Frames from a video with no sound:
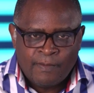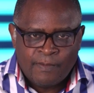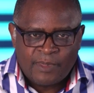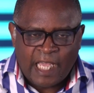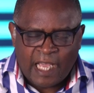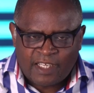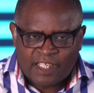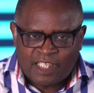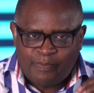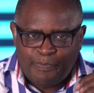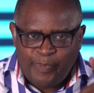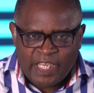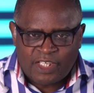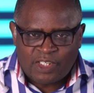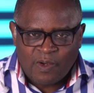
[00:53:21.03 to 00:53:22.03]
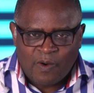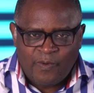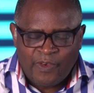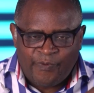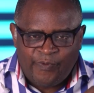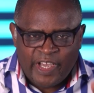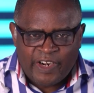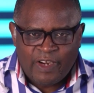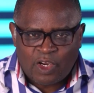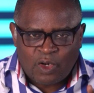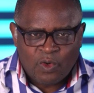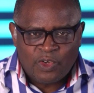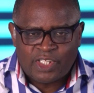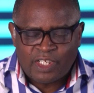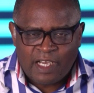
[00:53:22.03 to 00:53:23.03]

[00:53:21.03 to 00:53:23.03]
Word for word: That speaks of a very close